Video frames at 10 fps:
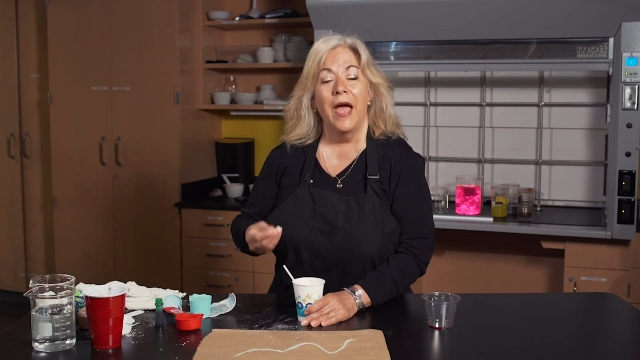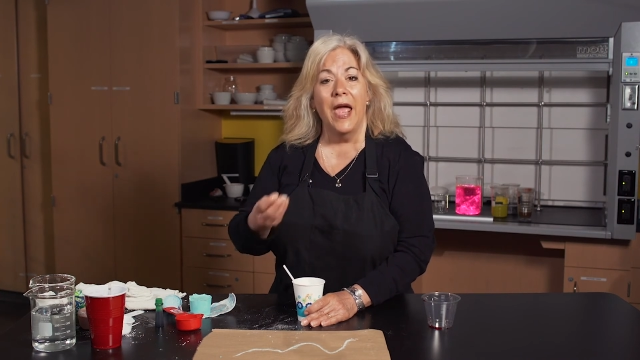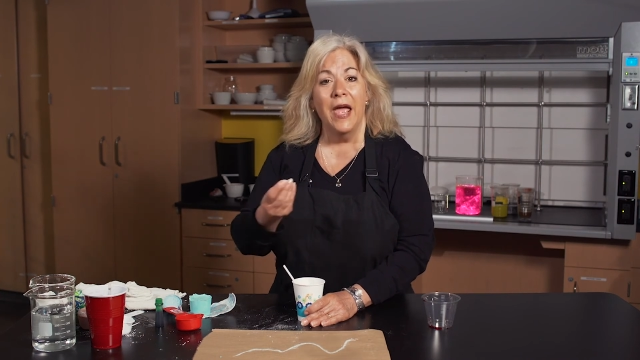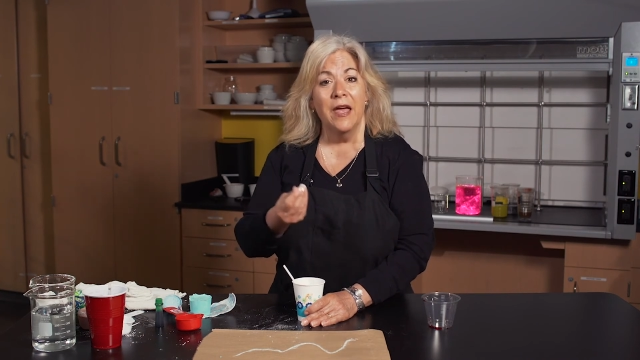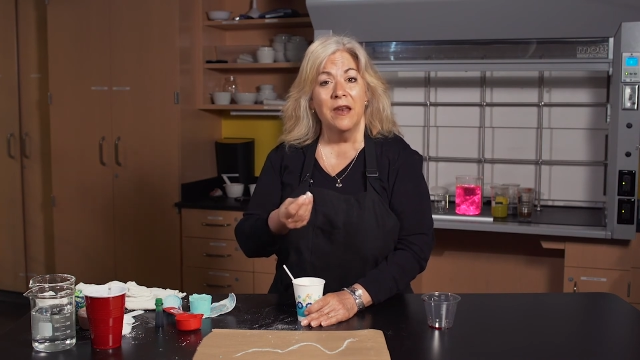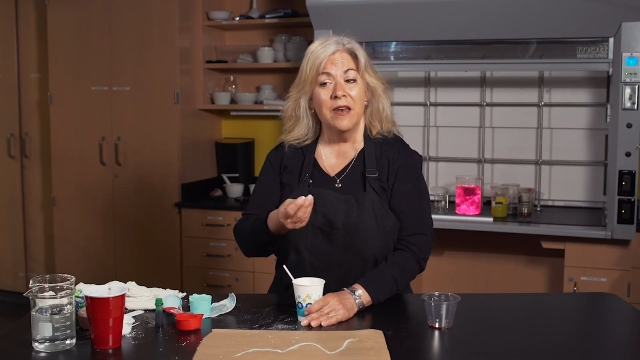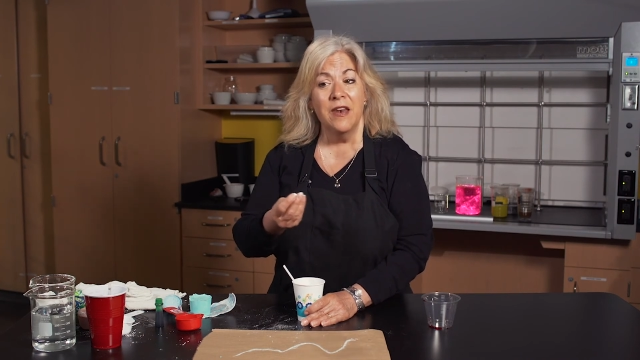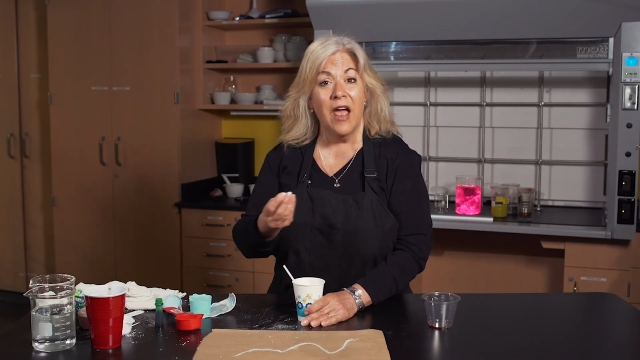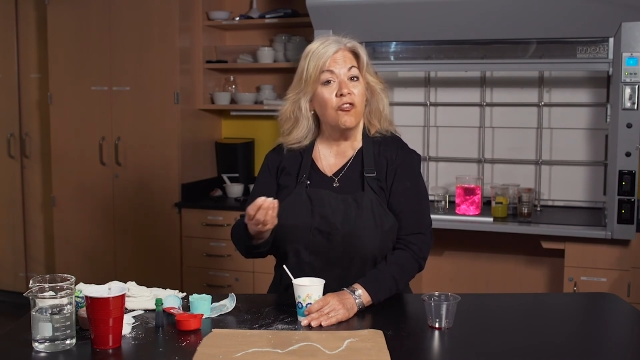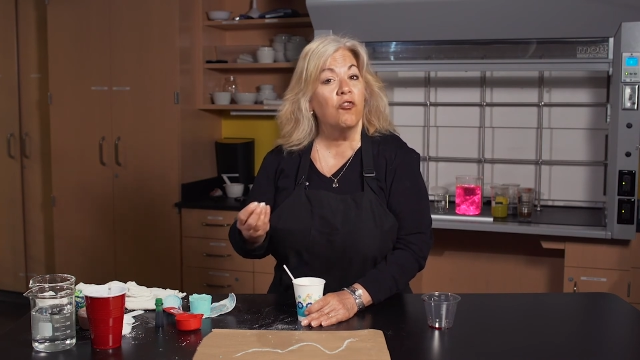and
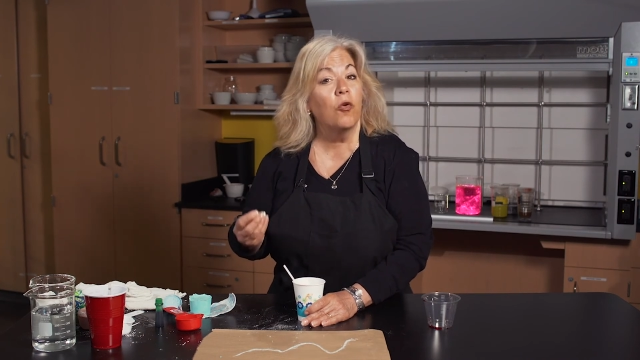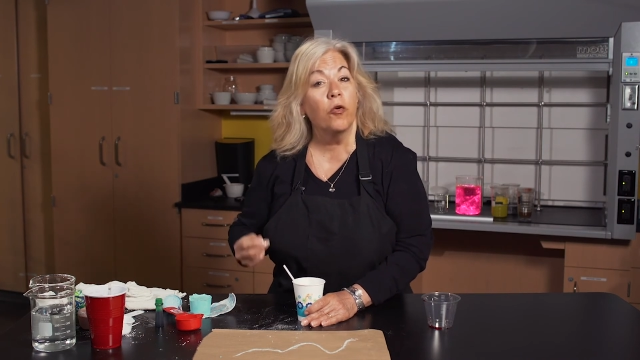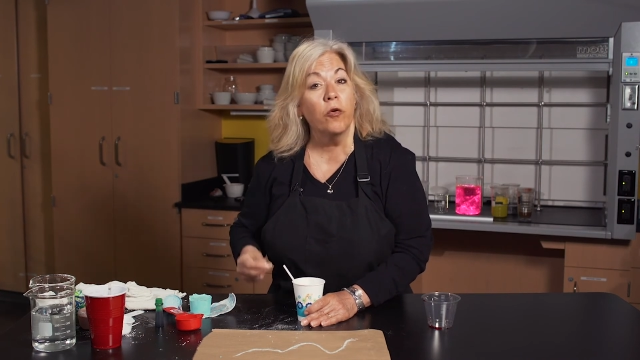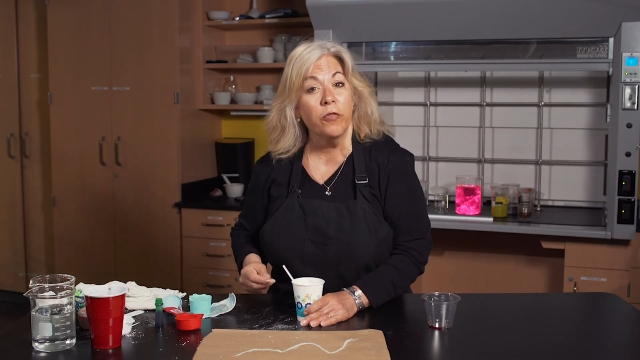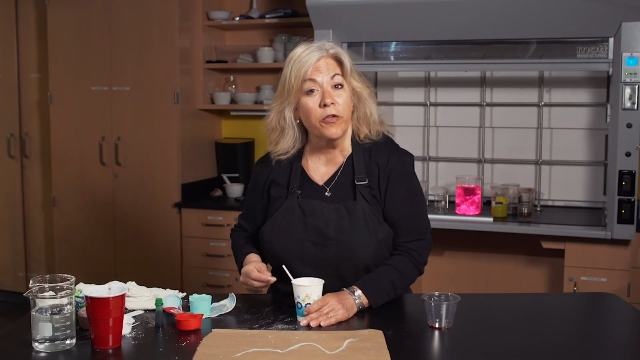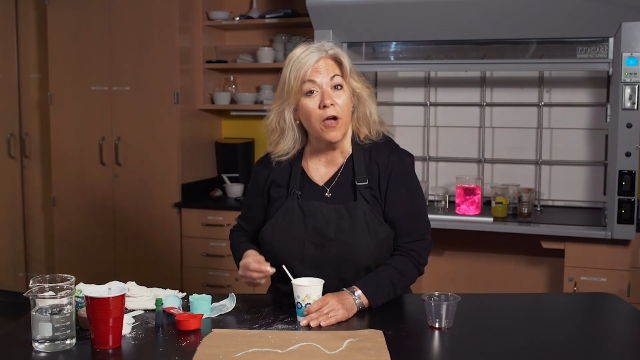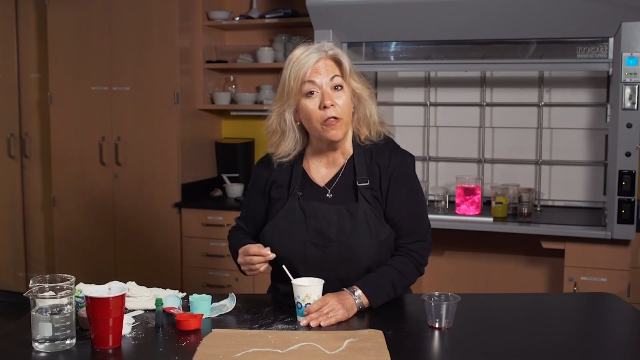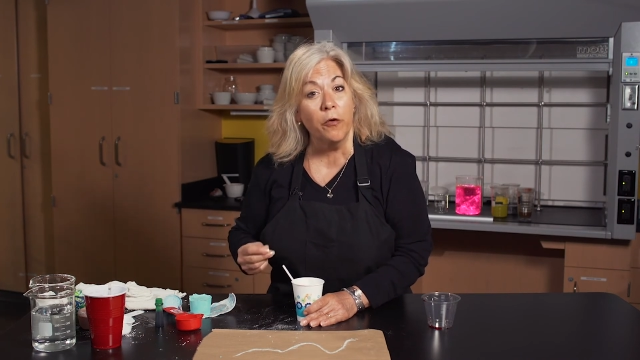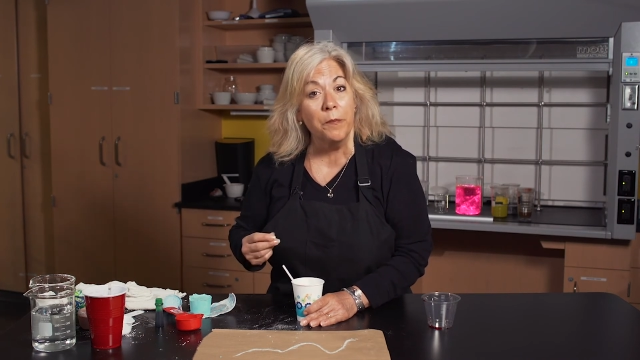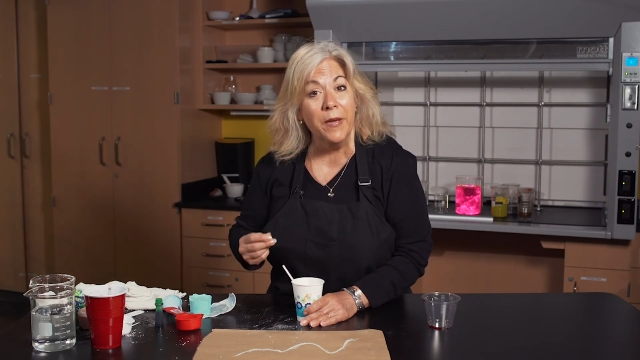natural earth
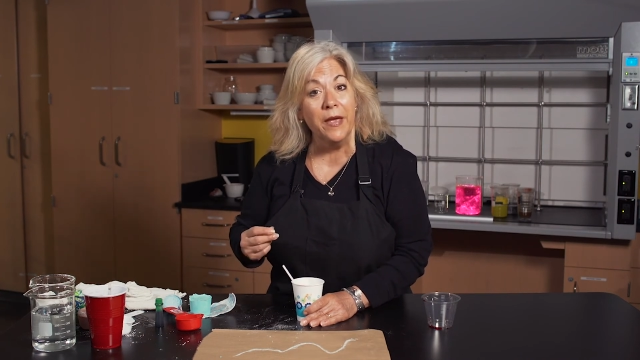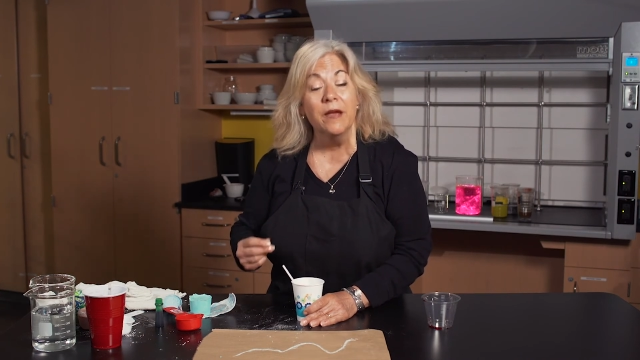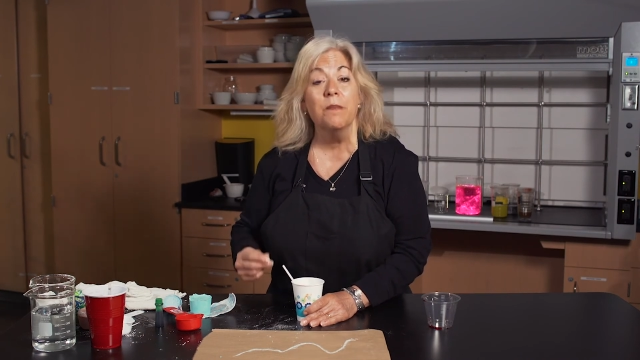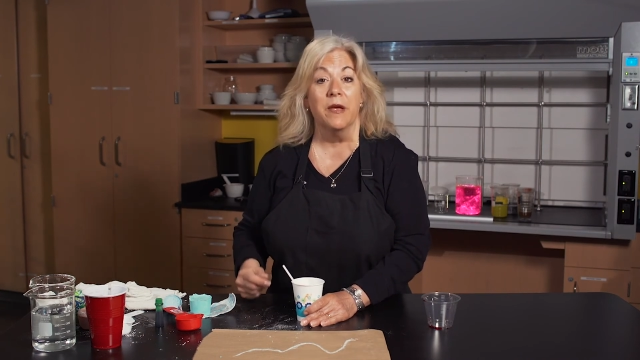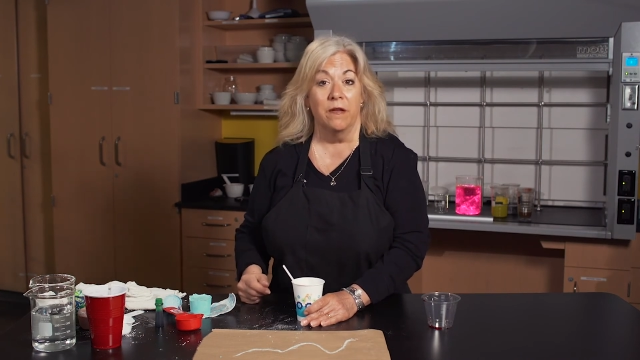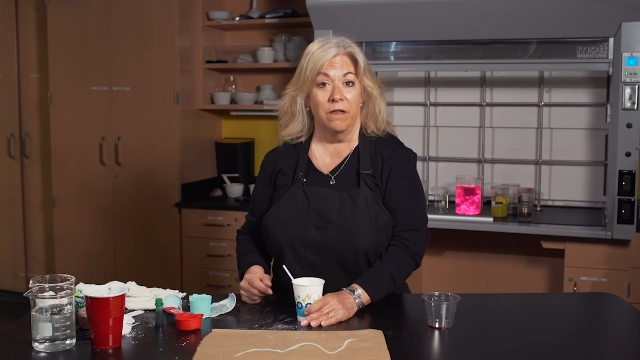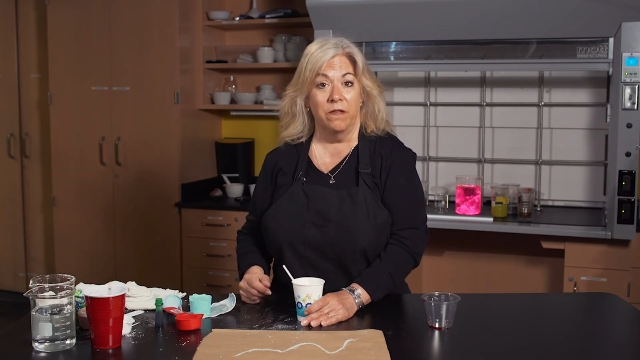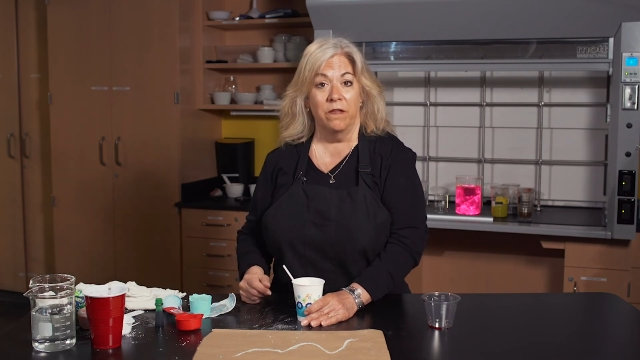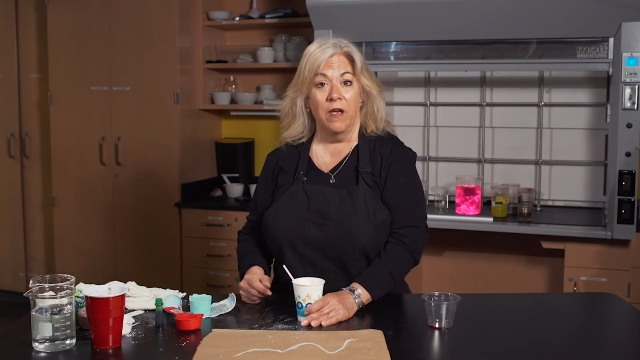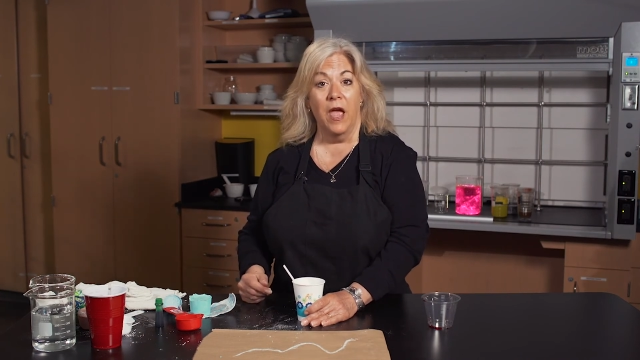color
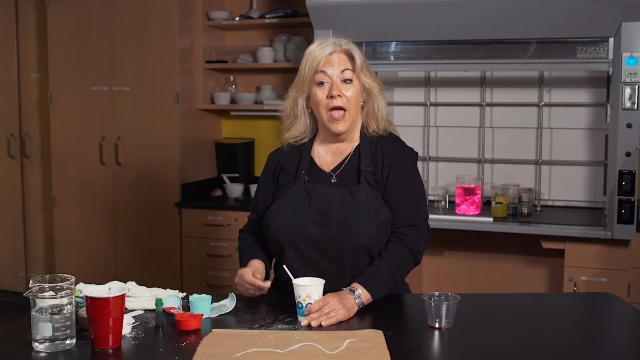pigments.